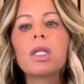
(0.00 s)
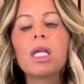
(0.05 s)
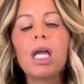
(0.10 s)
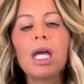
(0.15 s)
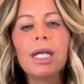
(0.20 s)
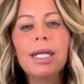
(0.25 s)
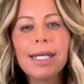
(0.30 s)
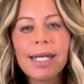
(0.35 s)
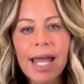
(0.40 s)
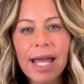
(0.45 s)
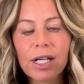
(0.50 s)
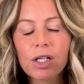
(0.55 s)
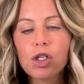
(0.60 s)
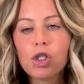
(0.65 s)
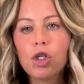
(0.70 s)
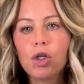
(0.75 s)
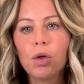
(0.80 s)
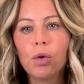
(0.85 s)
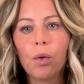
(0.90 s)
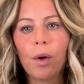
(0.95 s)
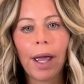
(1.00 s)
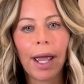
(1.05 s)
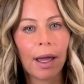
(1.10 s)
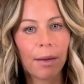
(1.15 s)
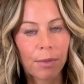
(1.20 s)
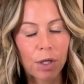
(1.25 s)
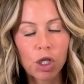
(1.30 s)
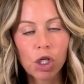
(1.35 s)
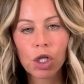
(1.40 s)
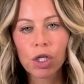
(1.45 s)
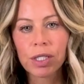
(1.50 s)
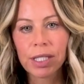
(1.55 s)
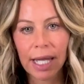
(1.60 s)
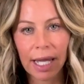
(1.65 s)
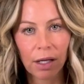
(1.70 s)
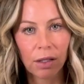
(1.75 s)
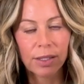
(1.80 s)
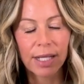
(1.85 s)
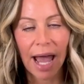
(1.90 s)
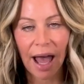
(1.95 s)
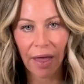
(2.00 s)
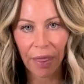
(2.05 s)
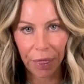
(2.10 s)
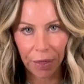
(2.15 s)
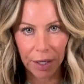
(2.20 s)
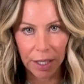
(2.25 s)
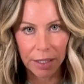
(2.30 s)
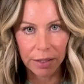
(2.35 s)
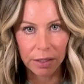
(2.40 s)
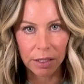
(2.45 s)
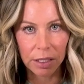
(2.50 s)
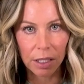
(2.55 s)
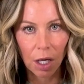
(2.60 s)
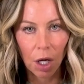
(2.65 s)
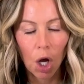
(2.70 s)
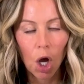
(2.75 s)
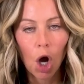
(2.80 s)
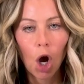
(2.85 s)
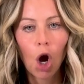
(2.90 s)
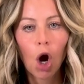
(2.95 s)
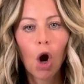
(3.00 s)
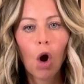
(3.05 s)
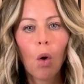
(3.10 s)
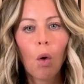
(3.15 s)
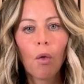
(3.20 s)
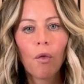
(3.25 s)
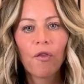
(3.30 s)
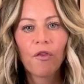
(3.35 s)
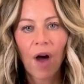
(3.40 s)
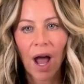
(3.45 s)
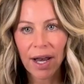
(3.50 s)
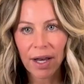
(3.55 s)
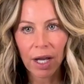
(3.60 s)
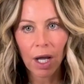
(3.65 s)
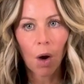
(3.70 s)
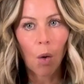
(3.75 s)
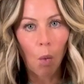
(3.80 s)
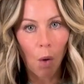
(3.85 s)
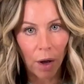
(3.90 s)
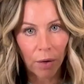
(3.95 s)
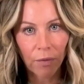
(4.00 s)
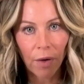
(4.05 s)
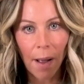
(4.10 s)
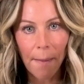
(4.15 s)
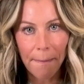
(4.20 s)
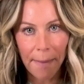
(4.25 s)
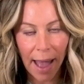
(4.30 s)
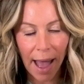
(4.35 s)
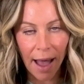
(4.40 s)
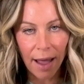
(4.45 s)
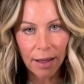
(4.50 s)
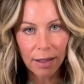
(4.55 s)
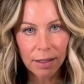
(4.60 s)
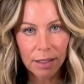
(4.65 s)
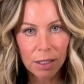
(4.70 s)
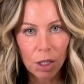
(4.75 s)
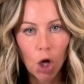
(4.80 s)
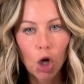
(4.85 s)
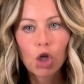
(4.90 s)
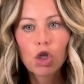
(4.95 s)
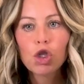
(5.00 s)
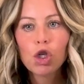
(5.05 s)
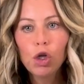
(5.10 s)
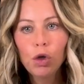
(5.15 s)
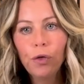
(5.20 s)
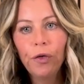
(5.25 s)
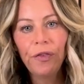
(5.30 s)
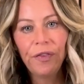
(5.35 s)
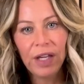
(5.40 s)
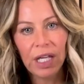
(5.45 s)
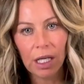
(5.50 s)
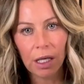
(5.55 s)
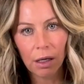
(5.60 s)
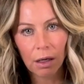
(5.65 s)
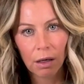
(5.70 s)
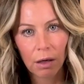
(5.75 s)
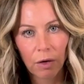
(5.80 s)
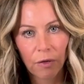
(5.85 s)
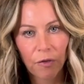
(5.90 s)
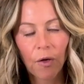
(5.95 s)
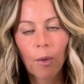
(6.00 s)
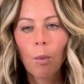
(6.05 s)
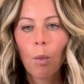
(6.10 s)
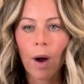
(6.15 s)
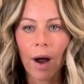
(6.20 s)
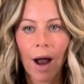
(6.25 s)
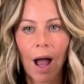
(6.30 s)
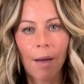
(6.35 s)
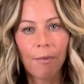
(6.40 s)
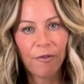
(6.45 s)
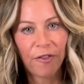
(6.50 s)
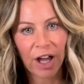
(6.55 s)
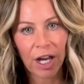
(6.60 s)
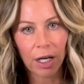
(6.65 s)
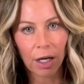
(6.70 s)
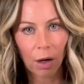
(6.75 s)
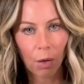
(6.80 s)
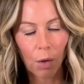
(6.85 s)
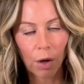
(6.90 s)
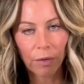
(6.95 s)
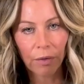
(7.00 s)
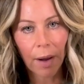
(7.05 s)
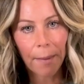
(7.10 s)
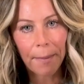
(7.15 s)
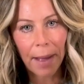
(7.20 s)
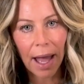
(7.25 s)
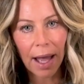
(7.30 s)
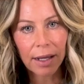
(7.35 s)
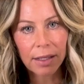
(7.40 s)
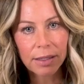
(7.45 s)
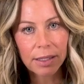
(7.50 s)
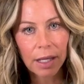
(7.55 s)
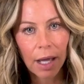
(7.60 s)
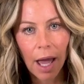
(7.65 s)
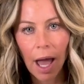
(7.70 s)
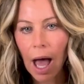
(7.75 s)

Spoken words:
next to amateur scaled athletes finding a 1 rep max 2 feet from where I'm finding a 1 rep max.